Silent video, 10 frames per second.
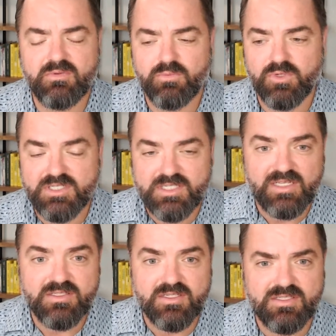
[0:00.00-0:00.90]
real estate
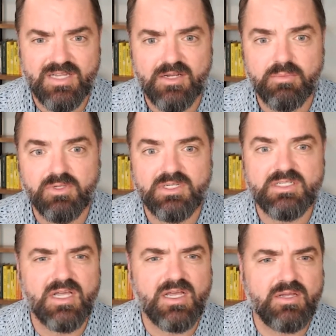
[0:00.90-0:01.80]
and sustainability
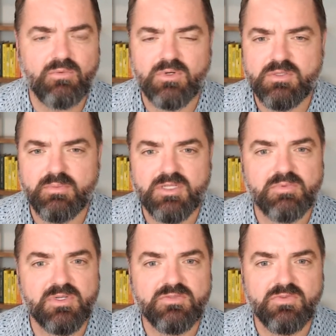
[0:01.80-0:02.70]
side, where's the best
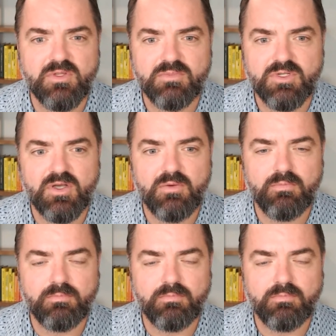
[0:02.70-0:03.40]
place for them to go?